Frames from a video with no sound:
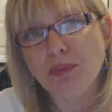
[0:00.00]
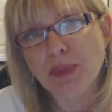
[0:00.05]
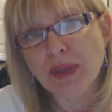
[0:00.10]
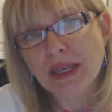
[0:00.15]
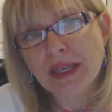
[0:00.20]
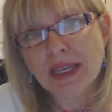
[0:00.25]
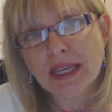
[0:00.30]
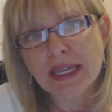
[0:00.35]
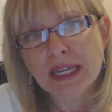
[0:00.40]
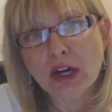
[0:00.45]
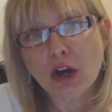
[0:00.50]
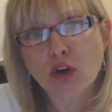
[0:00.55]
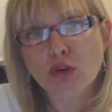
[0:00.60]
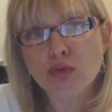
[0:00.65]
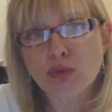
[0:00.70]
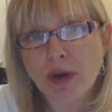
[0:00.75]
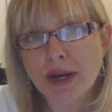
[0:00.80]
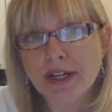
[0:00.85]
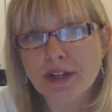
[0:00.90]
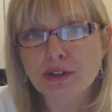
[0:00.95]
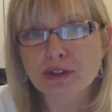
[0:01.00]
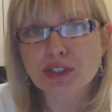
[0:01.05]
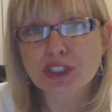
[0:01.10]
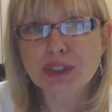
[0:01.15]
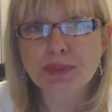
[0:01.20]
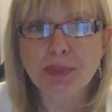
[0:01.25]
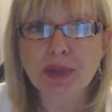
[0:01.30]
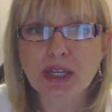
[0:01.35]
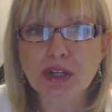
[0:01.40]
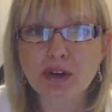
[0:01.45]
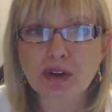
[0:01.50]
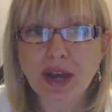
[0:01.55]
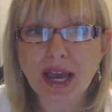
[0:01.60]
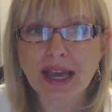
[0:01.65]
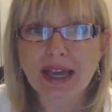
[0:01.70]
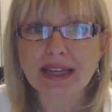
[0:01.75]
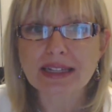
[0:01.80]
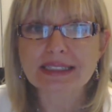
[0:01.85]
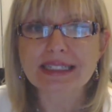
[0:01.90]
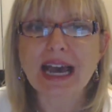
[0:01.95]
Being a writer, speaker,
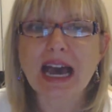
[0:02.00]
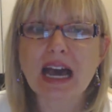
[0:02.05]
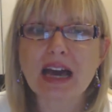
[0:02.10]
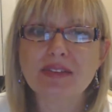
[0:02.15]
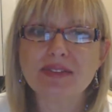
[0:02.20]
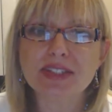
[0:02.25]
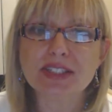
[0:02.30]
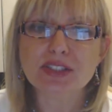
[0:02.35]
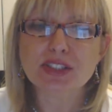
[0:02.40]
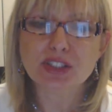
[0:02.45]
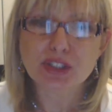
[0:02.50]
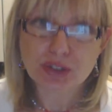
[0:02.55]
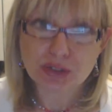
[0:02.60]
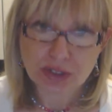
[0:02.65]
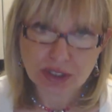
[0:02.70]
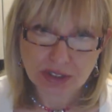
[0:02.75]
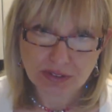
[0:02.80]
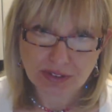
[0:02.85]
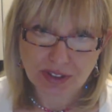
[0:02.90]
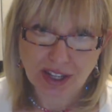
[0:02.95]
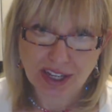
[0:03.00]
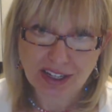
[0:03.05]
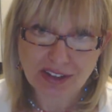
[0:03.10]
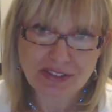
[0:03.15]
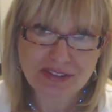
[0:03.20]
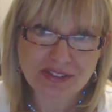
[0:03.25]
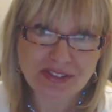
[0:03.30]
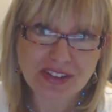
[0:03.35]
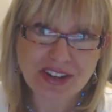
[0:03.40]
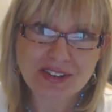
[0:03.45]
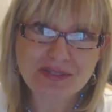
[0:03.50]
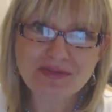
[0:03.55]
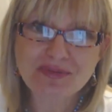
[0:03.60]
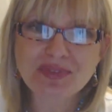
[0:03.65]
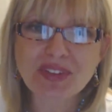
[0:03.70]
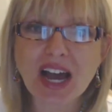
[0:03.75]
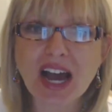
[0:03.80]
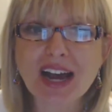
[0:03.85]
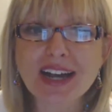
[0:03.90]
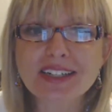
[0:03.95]
and avid student of life,
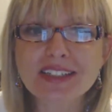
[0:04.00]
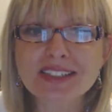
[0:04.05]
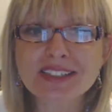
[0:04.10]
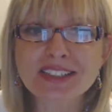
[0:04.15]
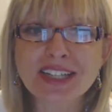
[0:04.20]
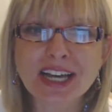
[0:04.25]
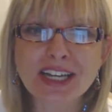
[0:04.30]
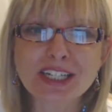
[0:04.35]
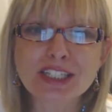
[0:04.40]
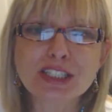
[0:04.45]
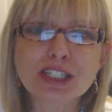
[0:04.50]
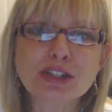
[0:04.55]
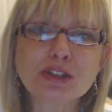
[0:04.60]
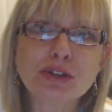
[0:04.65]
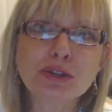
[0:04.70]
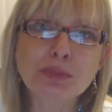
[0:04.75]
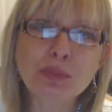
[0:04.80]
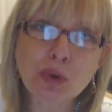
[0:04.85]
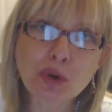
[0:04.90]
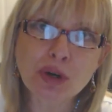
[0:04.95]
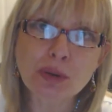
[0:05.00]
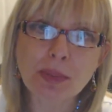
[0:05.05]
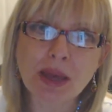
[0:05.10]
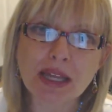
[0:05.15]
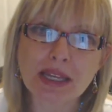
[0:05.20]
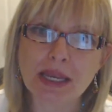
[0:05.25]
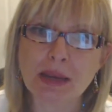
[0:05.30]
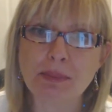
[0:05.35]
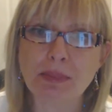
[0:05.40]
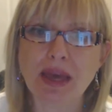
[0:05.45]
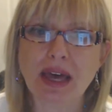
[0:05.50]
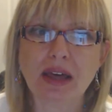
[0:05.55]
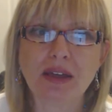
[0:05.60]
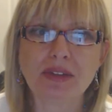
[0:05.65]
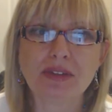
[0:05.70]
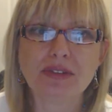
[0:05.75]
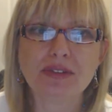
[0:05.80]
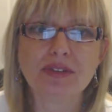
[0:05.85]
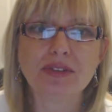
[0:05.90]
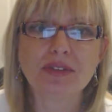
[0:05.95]
I decided to learn more about
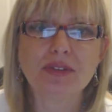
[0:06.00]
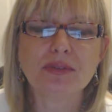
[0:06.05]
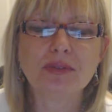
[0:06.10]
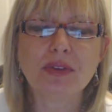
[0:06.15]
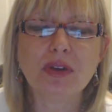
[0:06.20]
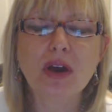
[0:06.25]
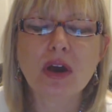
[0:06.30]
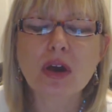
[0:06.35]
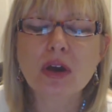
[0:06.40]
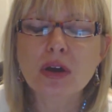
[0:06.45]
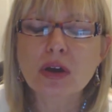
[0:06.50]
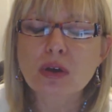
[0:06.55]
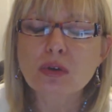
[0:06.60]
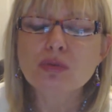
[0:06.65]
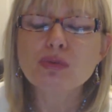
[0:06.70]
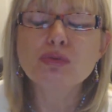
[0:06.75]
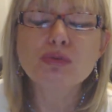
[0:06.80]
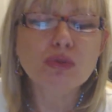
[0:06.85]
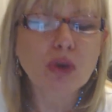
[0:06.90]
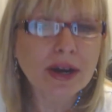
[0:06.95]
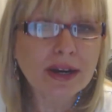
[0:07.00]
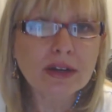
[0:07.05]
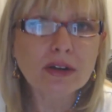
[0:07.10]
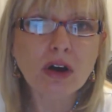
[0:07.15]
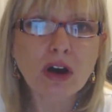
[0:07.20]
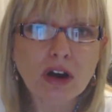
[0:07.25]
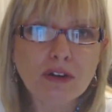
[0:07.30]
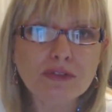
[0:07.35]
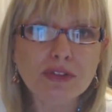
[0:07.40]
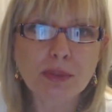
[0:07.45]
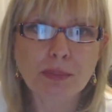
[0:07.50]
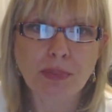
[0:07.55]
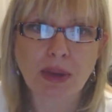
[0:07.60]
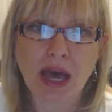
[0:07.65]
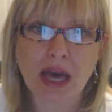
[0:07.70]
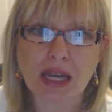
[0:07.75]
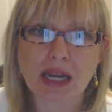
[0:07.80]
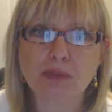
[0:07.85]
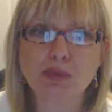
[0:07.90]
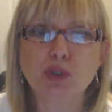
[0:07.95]
empaths. Right off the
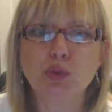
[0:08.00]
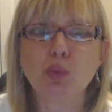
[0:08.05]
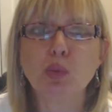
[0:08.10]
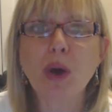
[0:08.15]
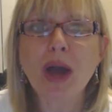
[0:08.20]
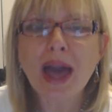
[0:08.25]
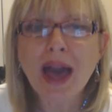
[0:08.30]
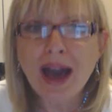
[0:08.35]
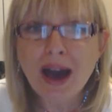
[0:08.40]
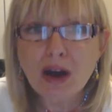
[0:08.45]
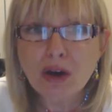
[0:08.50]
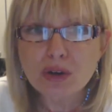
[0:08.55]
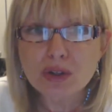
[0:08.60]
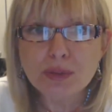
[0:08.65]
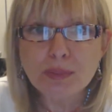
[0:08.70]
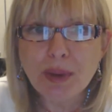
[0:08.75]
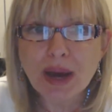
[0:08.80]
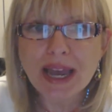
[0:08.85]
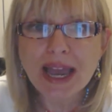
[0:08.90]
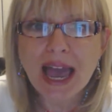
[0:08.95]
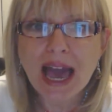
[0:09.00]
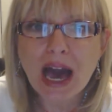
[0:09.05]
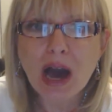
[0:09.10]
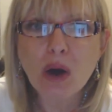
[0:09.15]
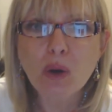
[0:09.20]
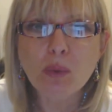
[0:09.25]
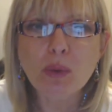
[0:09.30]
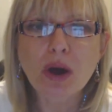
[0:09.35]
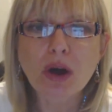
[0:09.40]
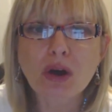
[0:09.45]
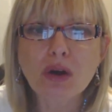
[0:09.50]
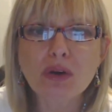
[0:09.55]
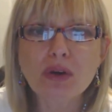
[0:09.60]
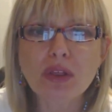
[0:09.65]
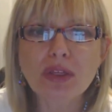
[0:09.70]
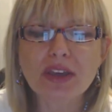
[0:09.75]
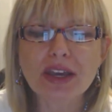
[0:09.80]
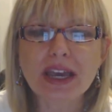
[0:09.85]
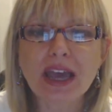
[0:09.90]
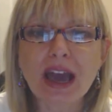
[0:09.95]
bat, I was wowed by how well
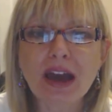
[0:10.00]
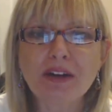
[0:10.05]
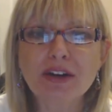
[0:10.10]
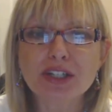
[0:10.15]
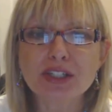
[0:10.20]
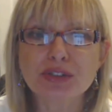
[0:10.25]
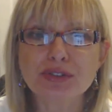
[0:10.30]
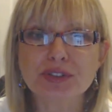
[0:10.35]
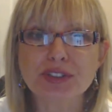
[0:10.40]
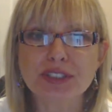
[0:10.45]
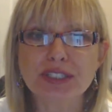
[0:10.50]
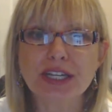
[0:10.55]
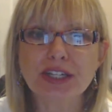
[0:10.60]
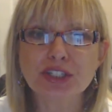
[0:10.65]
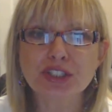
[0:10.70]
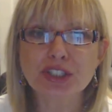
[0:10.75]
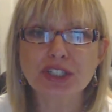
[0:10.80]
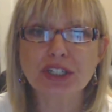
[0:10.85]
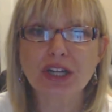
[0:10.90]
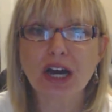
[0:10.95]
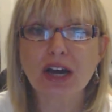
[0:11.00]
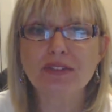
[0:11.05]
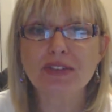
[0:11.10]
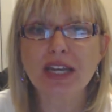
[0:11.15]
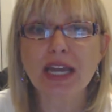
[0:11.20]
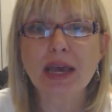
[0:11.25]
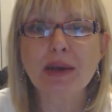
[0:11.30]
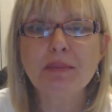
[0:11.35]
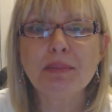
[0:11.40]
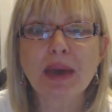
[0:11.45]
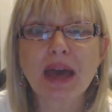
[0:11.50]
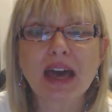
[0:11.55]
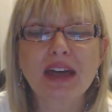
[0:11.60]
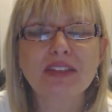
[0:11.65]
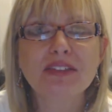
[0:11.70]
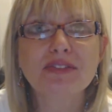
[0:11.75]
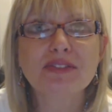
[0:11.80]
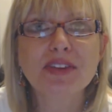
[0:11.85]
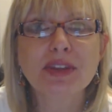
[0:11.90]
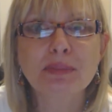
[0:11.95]
the characterization of an
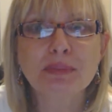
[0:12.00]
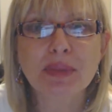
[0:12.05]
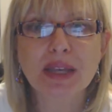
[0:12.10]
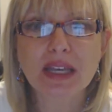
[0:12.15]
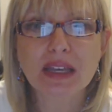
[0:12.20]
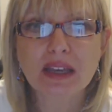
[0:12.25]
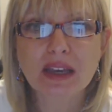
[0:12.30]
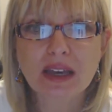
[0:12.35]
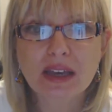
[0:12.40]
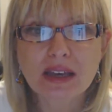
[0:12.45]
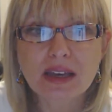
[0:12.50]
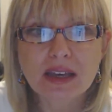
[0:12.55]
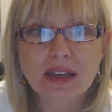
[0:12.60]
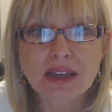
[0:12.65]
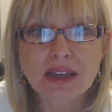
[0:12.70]
empath fit me.